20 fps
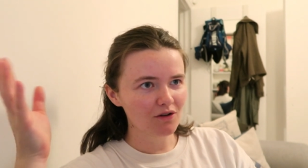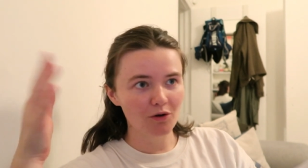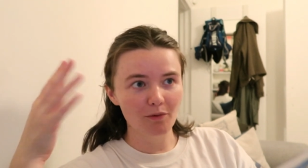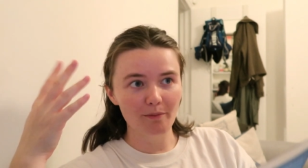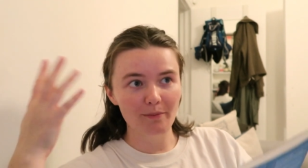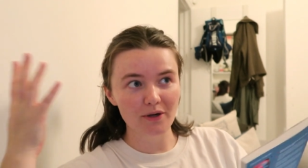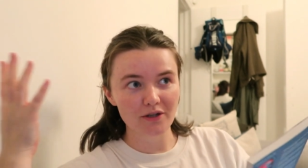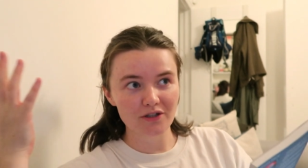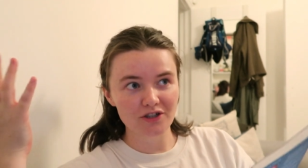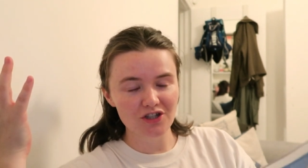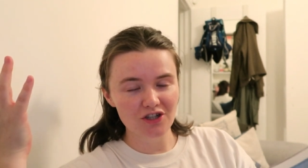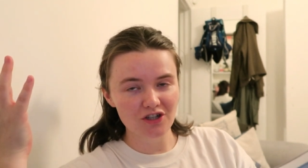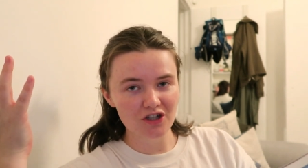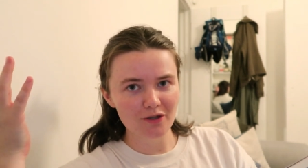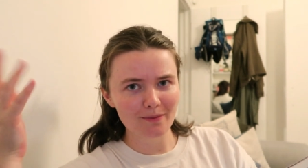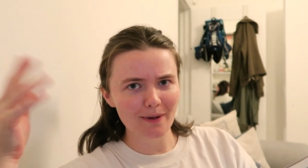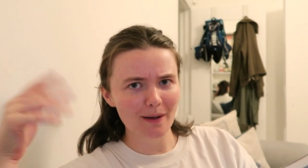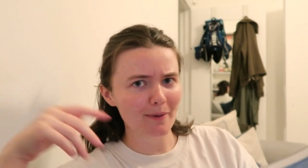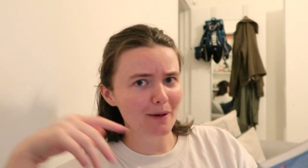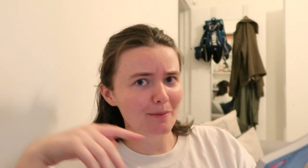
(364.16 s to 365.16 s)
or
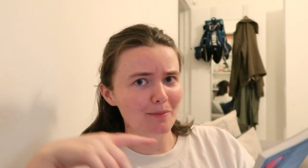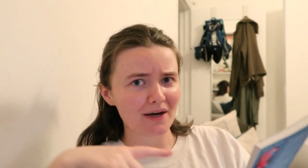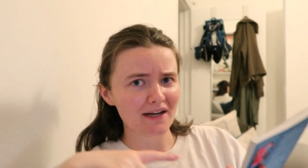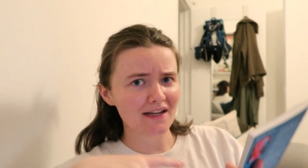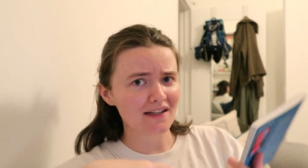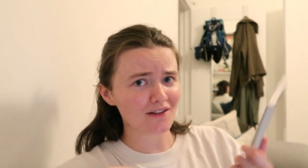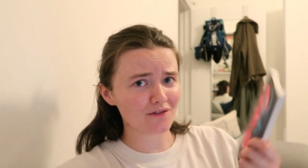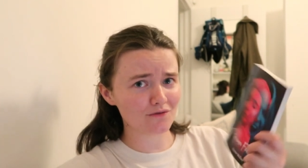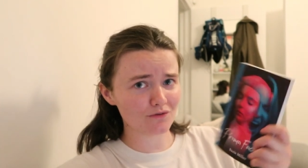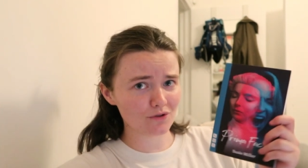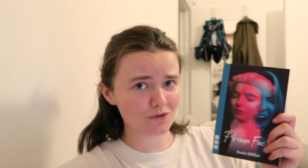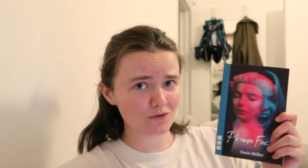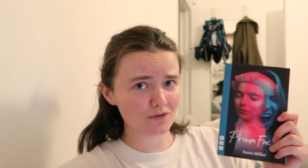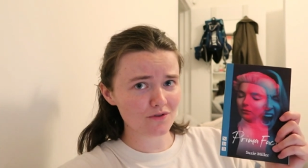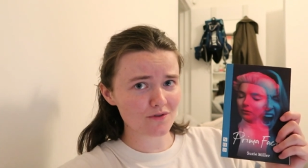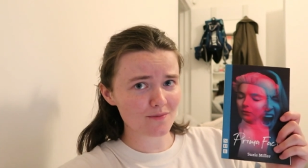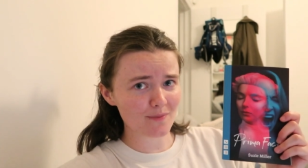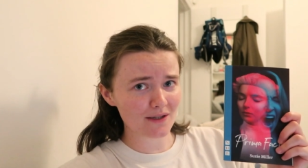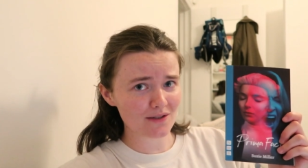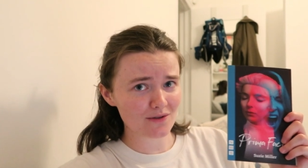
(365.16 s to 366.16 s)
BookTube. Am I breaking the
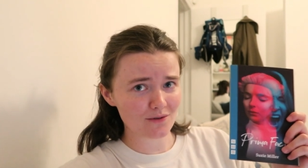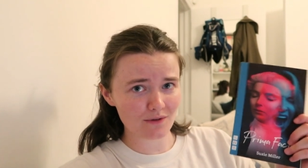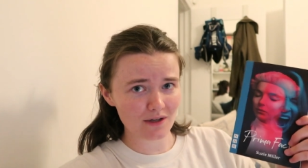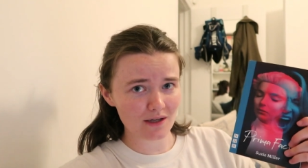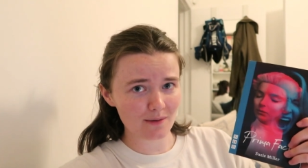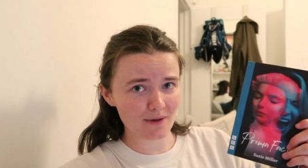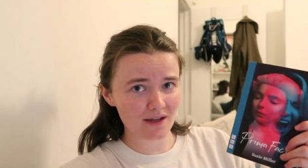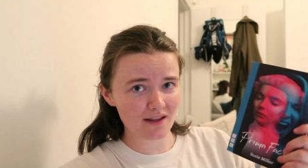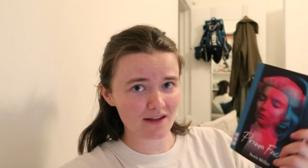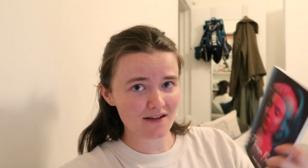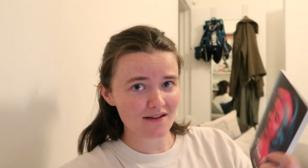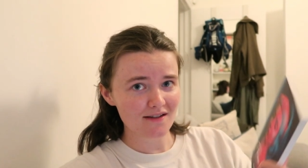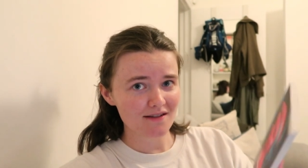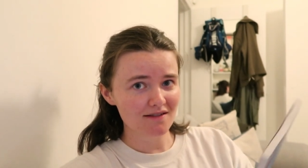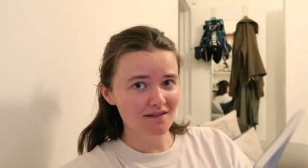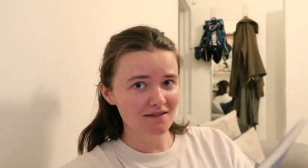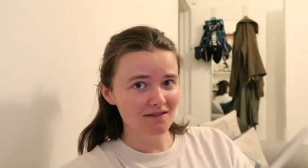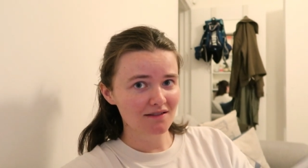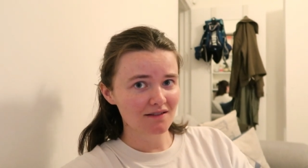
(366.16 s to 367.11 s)
rules by talking about this?